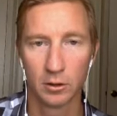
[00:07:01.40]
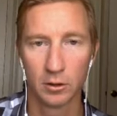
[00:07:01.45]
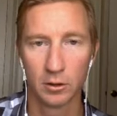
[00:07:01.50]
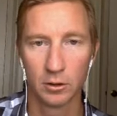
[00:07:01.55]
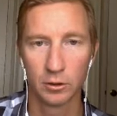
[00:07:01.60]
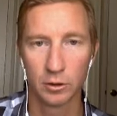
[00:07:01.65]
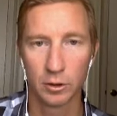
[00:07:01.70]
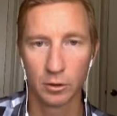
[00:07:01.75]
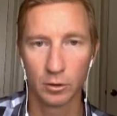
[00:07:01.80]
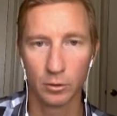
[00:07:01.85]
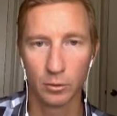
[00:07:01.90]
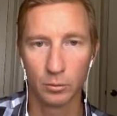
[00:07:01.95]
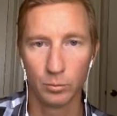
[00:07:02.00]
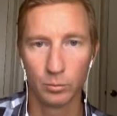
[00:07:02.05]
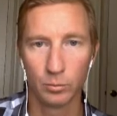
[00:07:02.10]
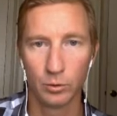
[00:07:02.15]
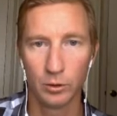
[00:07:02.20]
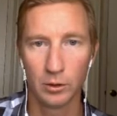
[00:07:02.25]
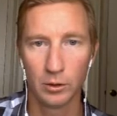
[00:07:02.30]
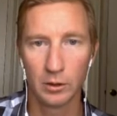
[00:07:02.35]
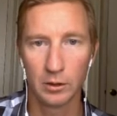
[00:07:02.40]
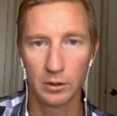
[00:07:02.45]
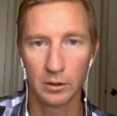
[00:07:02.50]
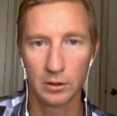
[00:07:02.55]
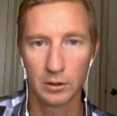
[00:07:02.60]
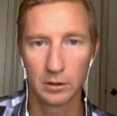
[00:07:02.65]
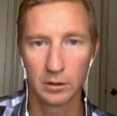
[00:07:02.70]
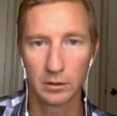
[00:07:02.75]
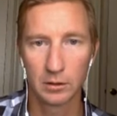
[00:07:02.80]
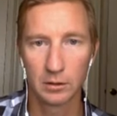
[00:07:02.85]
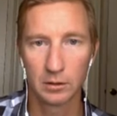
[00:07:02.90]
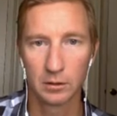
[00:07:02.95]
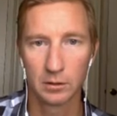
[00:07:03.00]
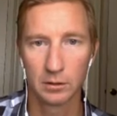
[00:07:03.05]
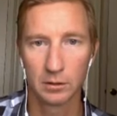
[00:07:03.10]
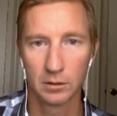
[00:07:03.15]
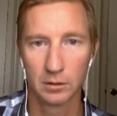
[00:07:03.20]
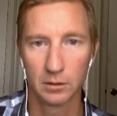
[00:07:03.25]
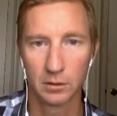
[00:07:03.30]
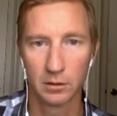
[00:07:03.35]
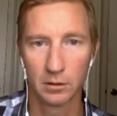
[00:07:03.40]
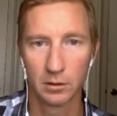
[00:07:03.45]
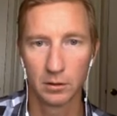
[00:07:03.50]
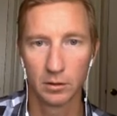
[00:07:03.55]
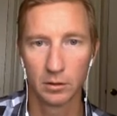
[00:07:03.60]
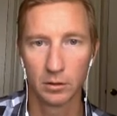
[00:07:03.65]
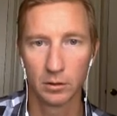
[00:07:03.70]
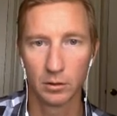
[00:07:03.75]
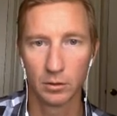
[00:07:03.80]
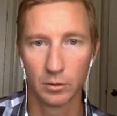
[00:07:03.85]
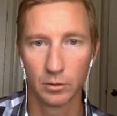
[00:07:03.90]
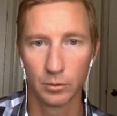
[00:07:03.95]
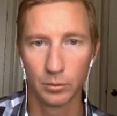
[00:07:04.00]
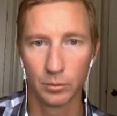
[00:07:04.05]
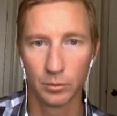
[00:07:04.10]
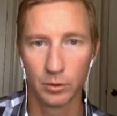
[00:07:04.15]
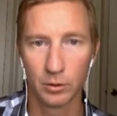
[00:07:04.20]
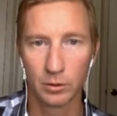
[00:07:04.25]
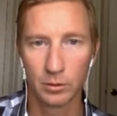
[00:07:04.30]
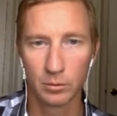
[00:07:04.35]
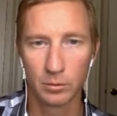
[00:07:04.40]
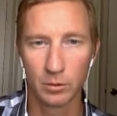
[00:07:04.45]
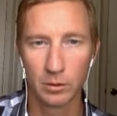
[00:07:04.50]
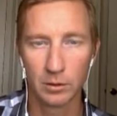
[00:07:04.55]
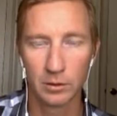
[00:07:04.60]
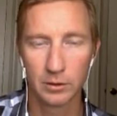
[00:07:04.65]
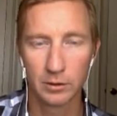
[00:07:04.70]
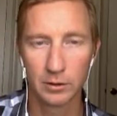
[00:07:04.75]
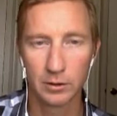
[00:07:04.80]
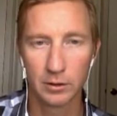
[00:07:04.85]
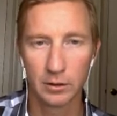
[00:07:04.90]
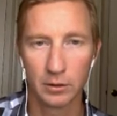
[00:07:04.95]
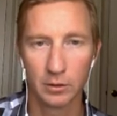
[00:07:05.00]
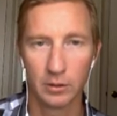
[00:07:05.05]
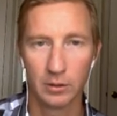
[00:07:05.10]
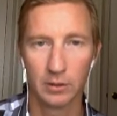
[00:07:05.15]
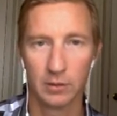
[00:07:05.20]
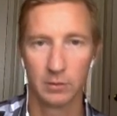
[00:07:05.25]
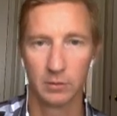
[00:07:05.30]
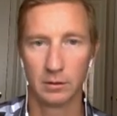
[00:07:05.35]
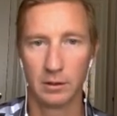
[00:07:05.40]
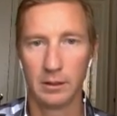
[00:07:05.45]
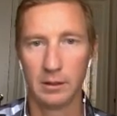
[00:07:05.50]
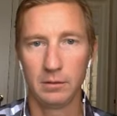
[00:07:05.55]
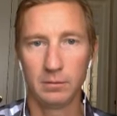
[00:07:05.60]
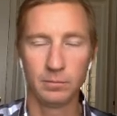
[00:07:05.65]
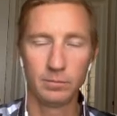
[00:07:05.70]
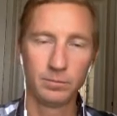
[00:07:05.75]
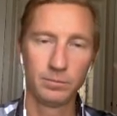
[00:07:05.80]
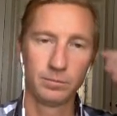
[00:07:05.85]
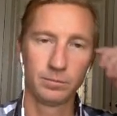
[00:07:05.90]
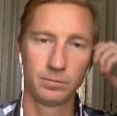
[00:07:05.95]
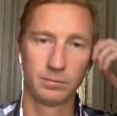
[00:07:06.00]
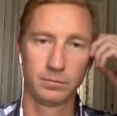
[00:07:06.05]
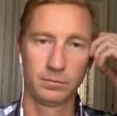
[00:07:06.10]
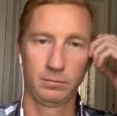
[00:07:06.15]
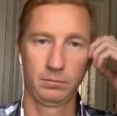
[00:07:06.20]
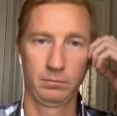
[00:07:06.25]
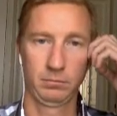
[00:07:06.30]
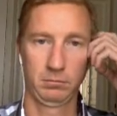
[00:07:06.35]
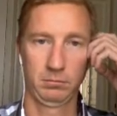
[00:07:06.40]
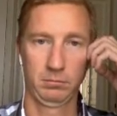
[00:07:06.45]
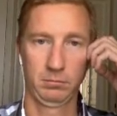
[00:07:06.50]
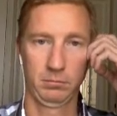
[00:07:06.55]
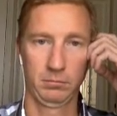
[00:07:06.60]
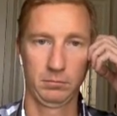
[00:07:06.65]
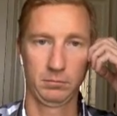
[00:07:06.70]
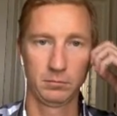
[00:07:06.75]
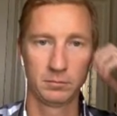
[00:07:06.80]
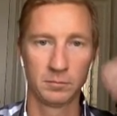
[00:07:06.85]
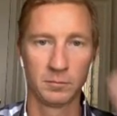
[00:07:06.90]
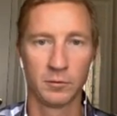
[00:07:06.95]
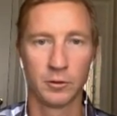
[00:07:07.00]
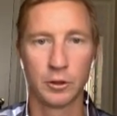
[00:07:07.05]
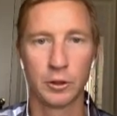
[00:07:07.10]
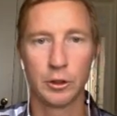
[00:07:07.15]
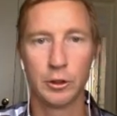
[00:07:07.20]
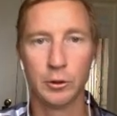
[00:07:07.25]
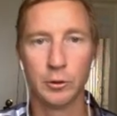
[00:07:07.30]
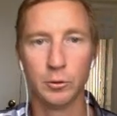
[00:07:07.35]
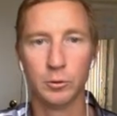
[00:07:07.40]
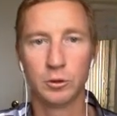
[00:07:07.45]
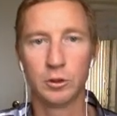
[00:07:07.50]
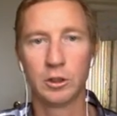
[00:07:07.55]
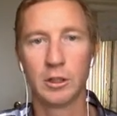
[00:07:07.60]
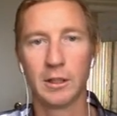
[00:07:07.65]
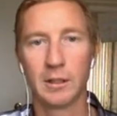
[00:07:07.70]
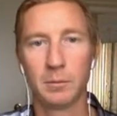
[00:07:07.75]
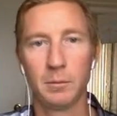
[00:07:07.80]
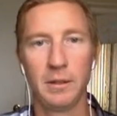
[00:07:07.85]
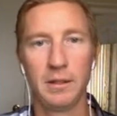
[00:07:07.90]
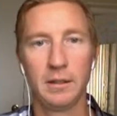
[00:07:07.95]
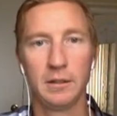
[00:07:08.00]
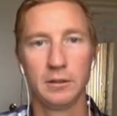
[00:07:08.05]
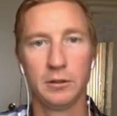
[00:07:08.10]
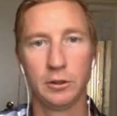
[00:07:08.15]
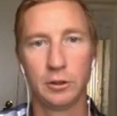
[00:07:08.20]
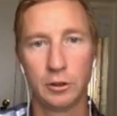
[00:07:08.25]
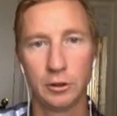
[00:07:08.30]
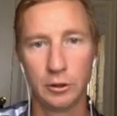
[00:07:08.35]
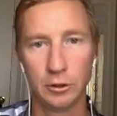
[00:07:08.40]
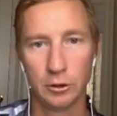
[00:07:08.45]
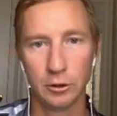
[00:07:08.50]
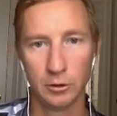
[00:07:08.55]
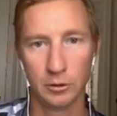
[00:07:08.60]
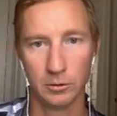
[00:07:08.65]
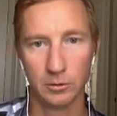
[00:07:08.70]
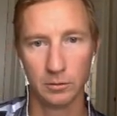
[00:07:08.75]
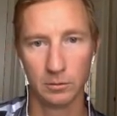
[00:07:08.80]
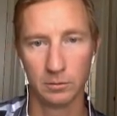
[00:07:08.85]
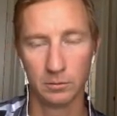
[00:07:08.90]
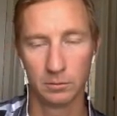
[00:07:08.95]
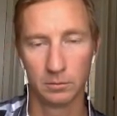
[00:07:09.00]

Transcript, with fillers: So the rook, the rook wants to go here, right? Two, checkmate and two.